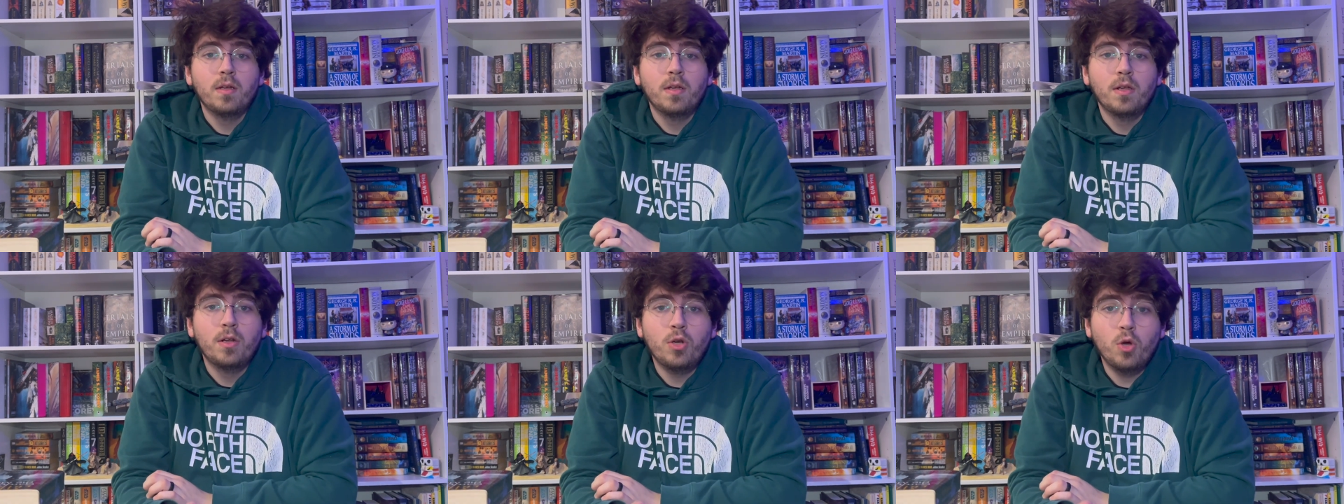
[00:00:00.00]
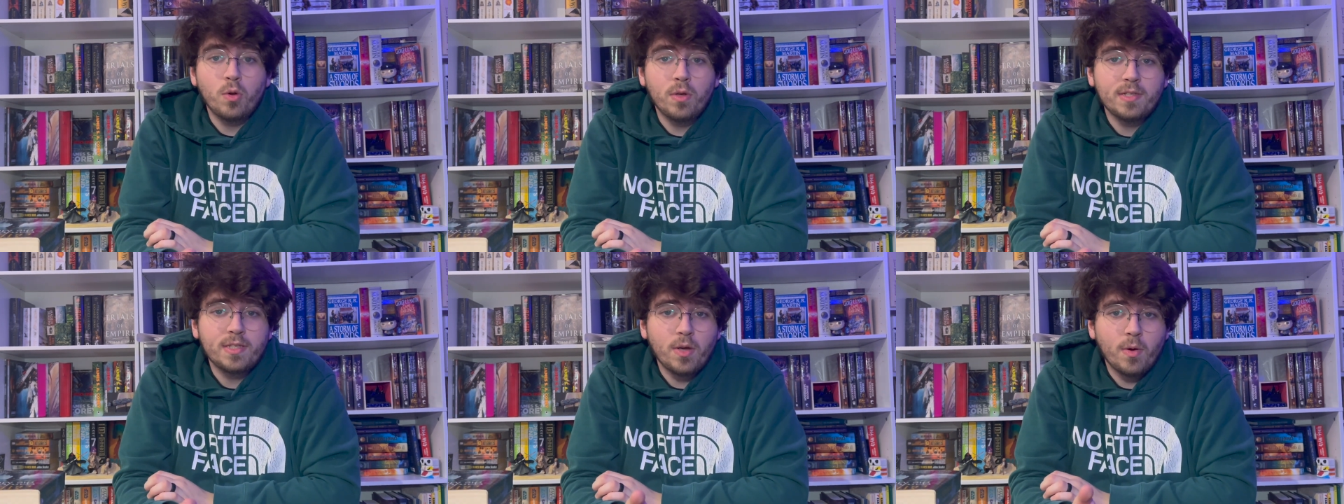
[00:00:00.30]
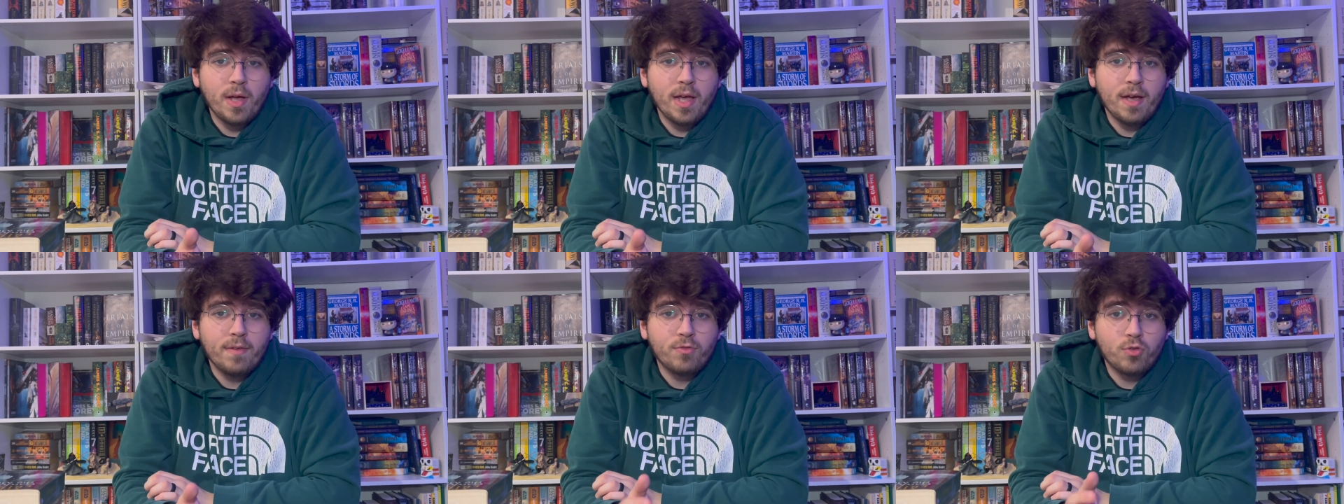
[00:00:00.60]
Notice how I
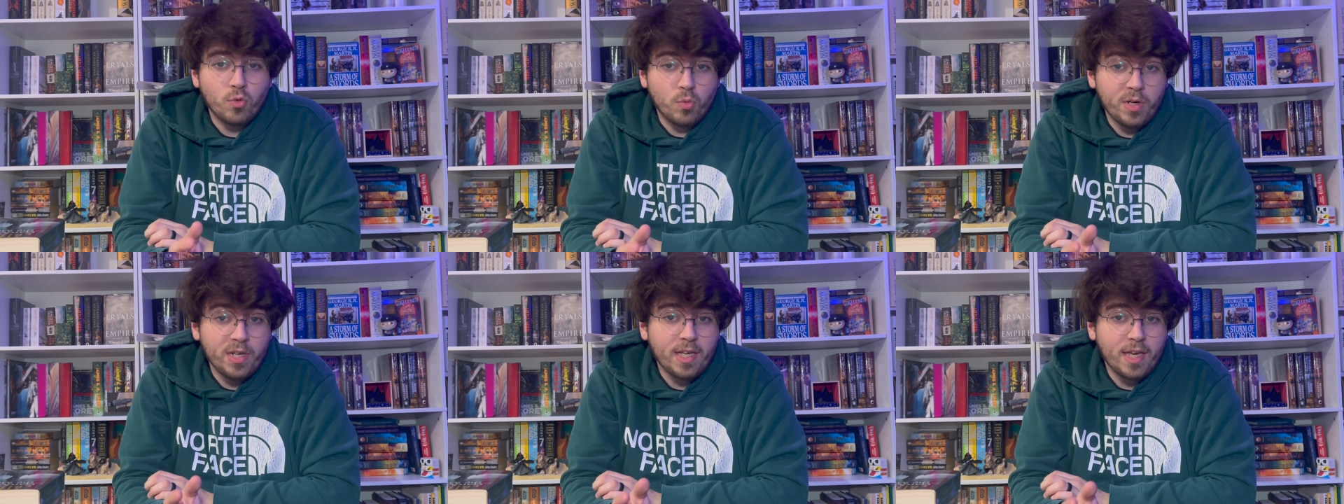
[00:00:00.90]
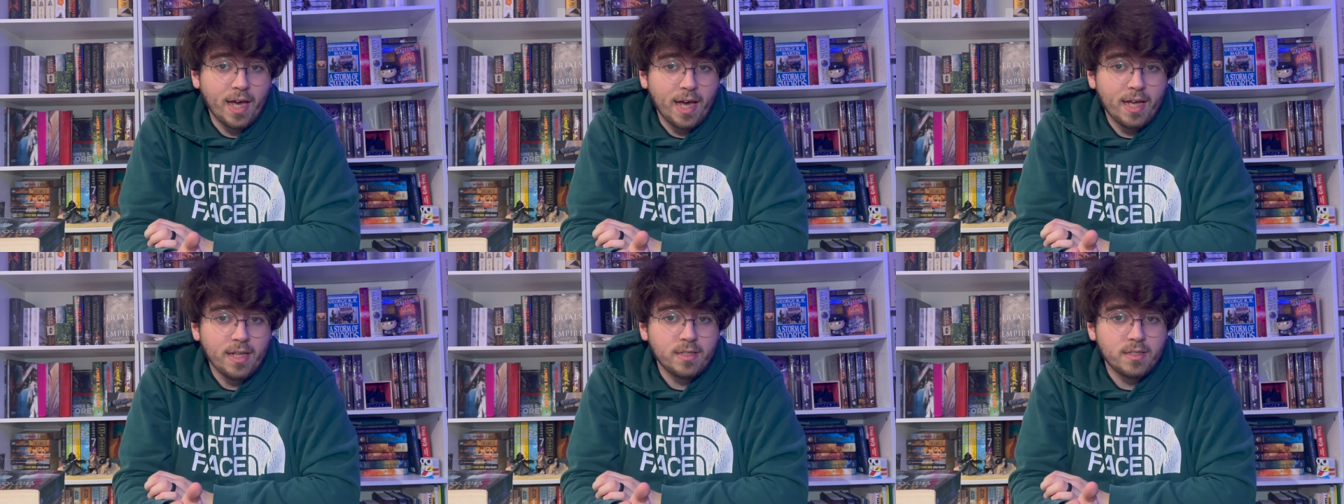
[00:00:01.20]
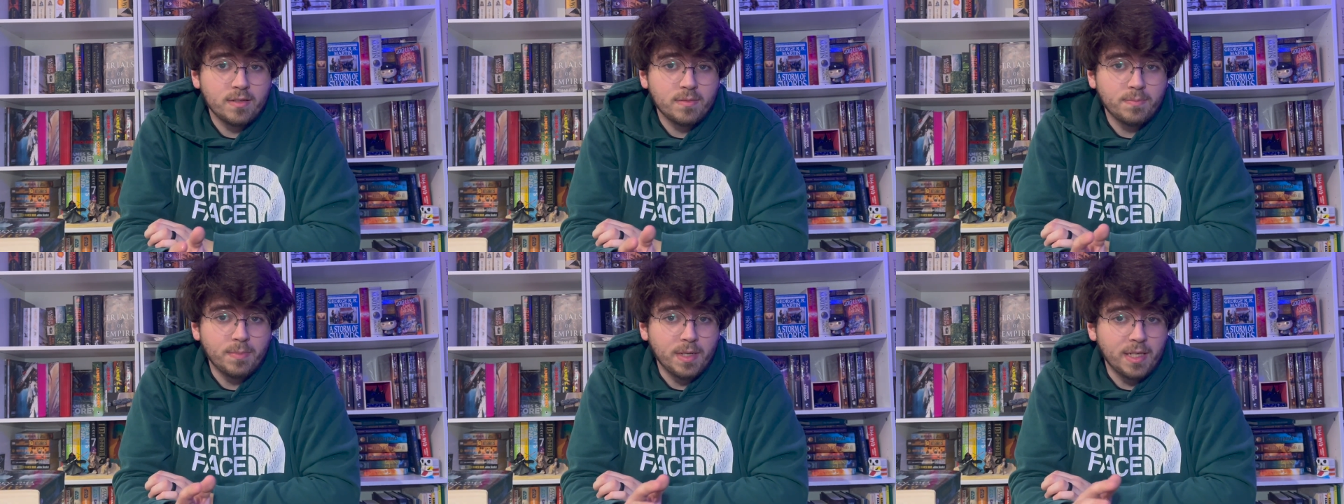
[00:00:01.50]
have 3
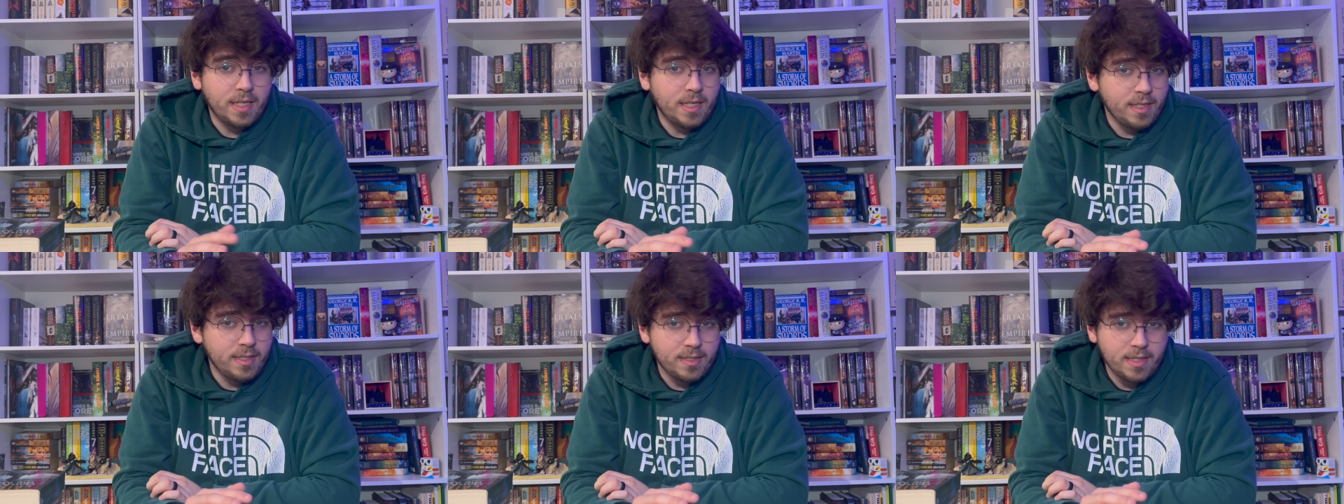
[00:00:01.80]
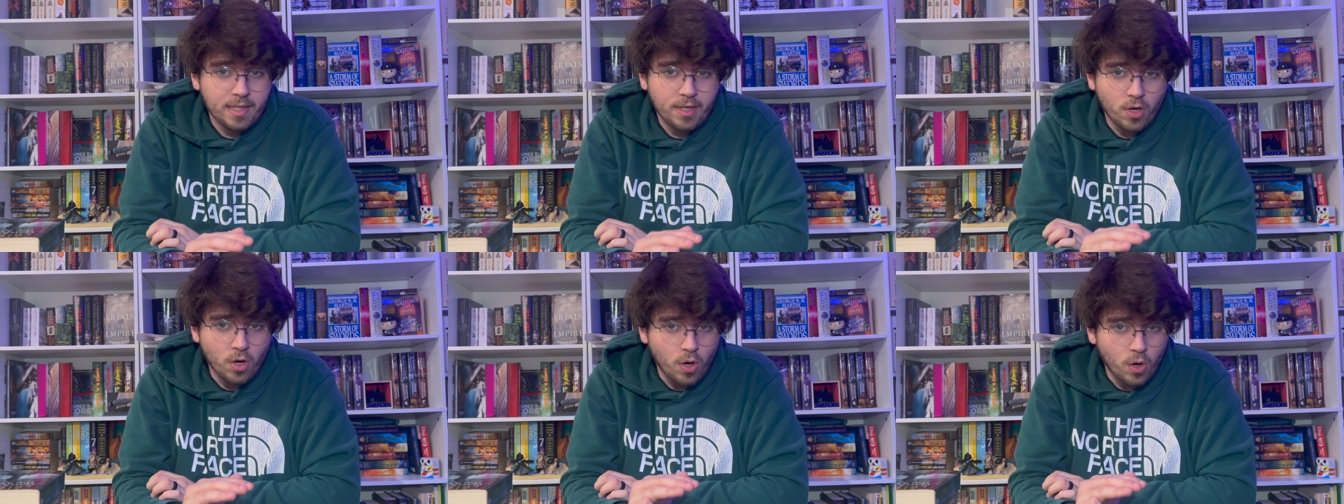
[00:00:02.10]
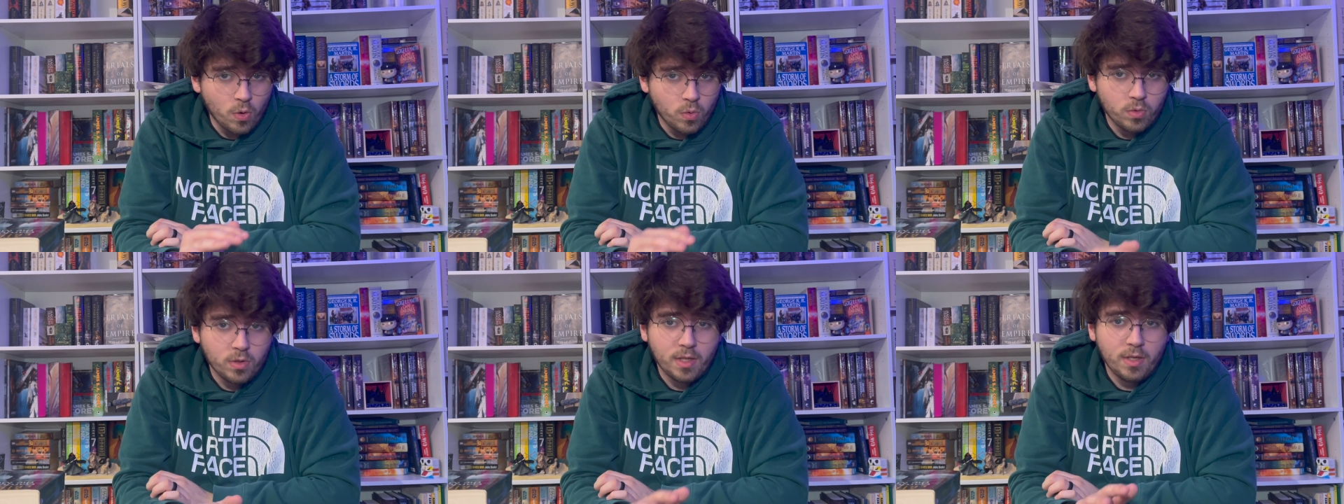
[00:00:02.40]
cats, but he's the
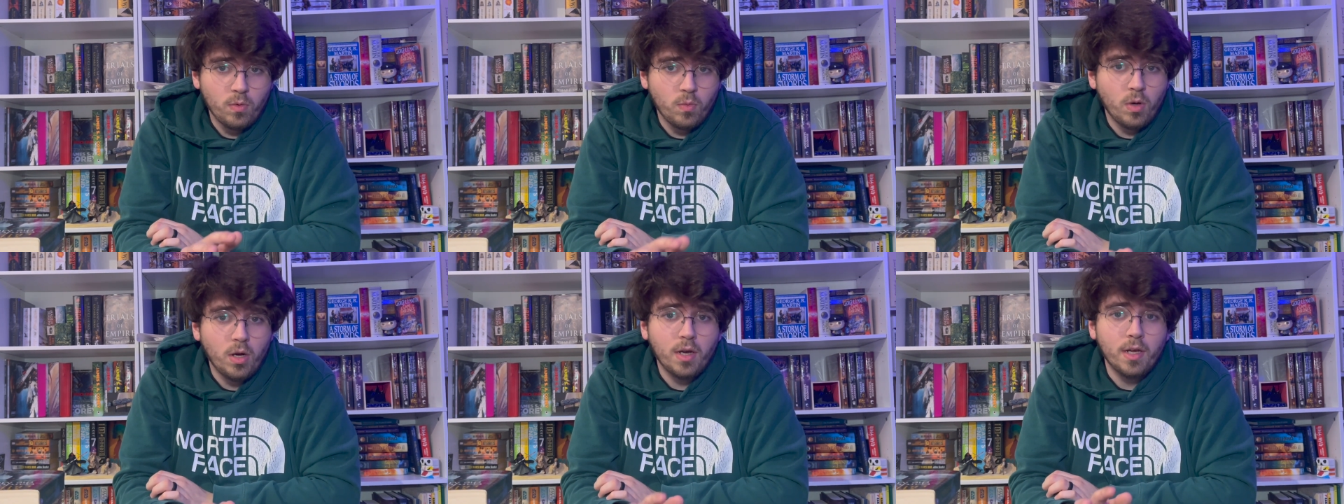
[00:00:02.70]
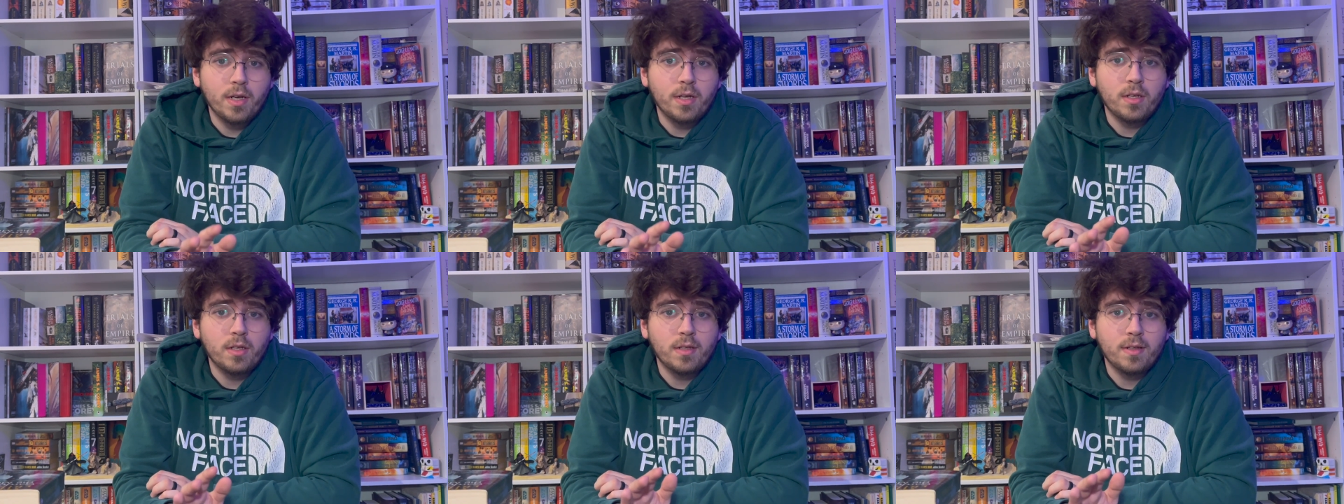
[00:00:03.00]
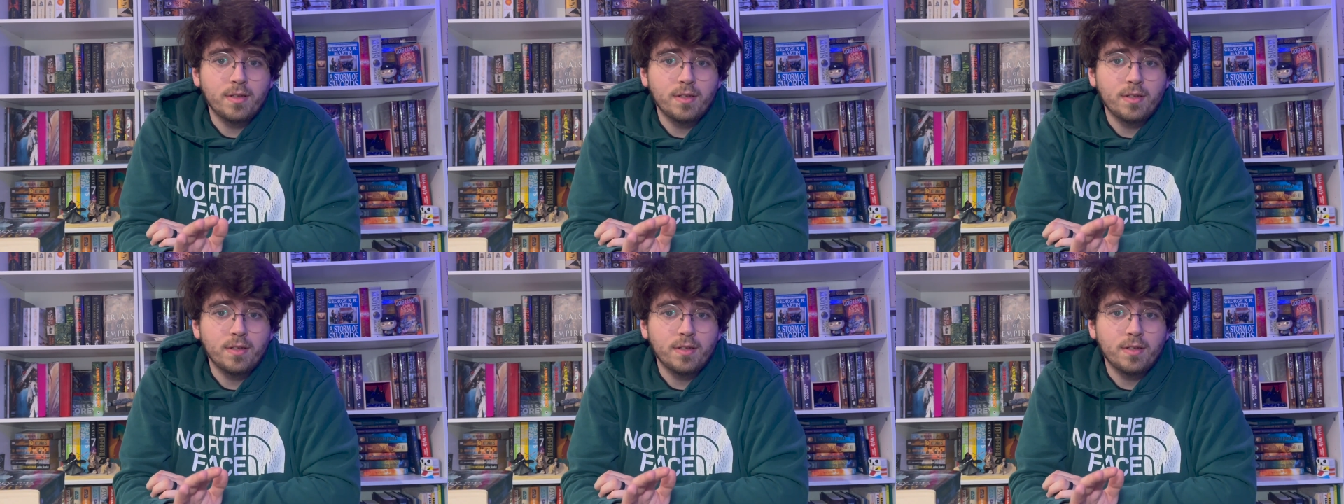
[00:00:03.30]
only one